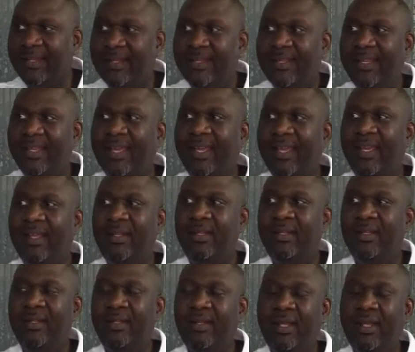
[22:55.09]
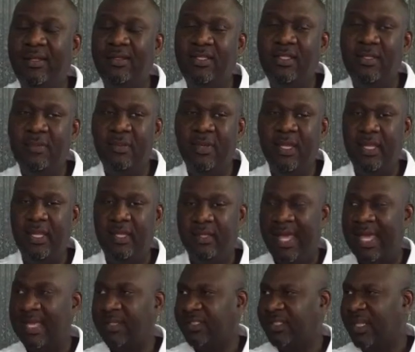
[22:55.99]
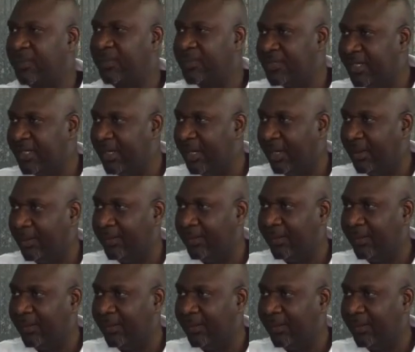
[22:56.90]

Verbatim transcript: Mm-hmm. And, mm -hmm. and to me, that sums it up.